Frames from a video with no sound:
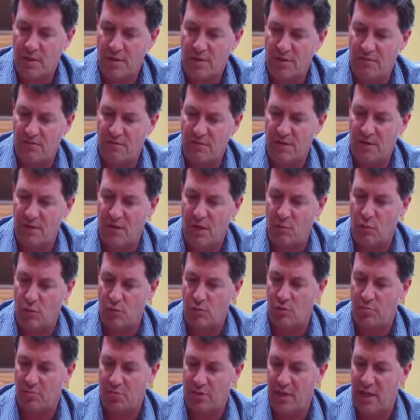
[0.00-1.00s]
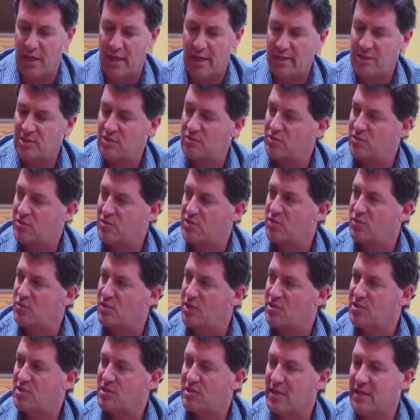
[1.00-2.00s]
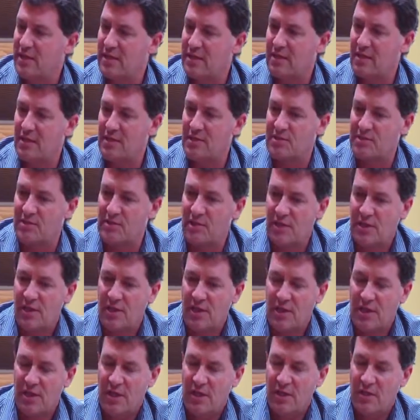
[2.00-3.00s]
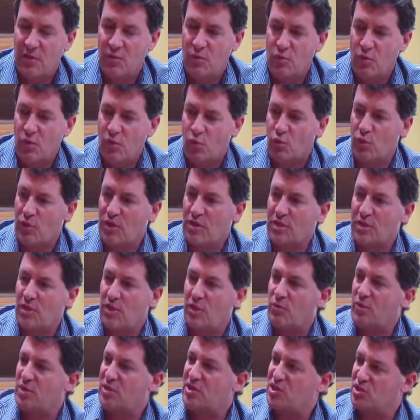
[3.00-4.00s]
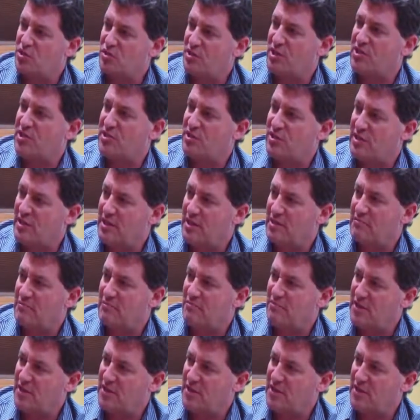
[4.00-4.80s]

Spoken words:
VDOT would apply to a situation like this, we're really already stretching it.